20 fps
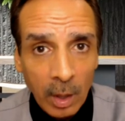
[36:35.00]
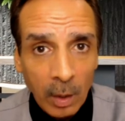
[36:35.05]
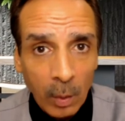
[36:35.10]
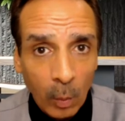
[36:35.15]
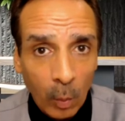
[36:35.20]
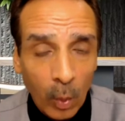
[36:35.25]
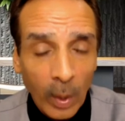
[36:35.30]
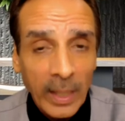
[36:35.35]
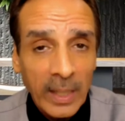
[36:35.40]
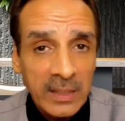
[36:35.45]

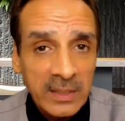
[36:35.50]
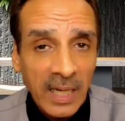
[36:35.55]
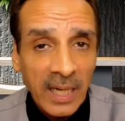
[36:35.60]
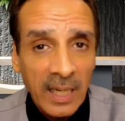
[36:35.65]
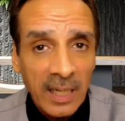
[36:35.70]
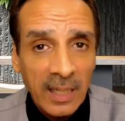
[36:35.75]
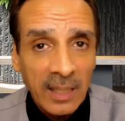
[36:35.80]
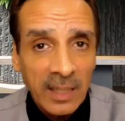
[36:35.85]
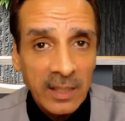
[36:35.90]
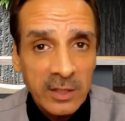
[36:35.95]
what it
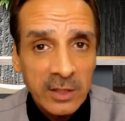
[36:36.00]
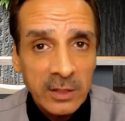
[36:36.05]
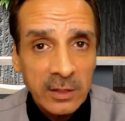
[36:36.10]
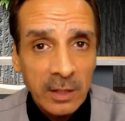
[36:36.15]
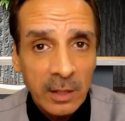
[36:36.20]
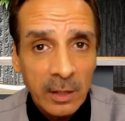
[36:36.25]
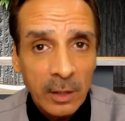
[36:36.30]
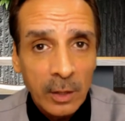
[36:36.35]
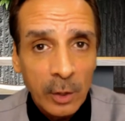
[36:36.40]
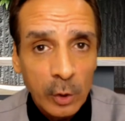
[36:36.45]
takes
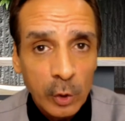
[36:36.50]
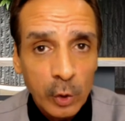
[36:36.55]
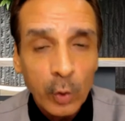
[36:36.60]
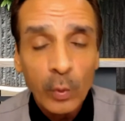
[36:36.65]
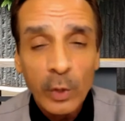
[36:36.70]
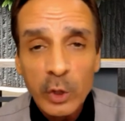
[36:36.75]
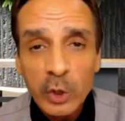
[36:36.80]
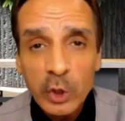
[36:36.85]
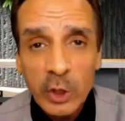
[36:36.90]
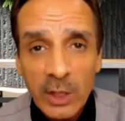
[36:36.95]

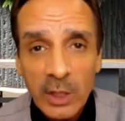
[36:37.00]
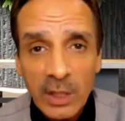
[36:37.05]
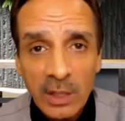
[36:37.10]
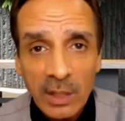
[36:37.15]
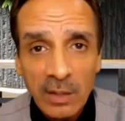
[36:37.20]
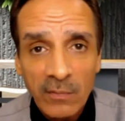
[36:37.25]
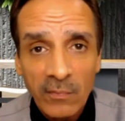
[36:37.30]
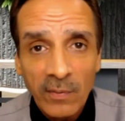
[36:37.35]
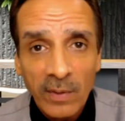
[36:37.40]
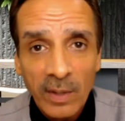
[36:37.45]
to
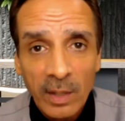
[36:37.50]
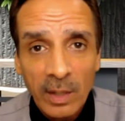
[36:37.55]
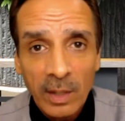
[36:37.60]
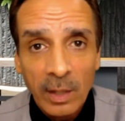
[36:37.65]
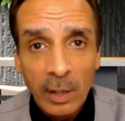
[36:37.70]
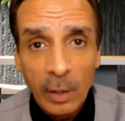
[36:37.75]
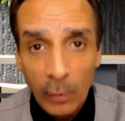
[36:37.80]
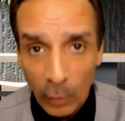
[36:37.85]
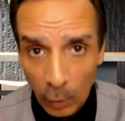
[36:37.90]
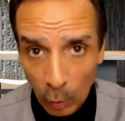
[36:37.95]
achieve
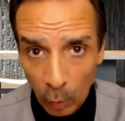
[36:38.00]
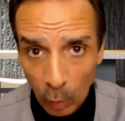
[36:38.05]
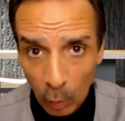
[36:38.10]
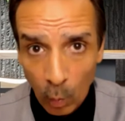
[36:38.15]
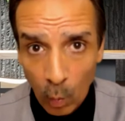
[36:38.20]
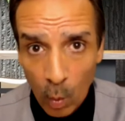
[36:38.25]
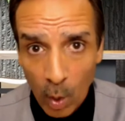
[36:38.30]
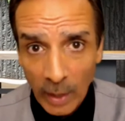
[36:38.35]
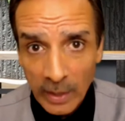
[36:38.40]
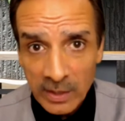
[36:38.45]
their
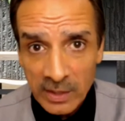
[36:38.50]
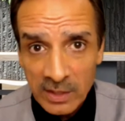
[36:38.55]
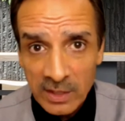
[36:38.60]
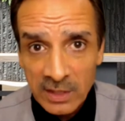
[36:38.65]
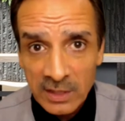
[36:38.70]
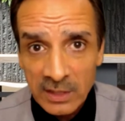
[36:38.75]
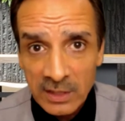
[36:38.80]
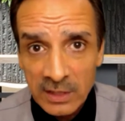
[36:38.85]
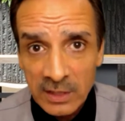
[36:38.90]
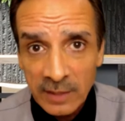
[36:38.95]

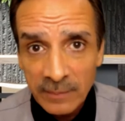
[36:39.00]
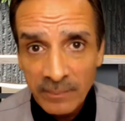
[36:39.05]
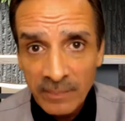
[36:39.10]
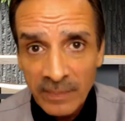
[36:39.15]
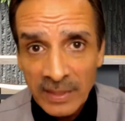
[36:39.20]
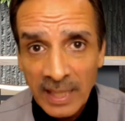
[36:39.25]
wants.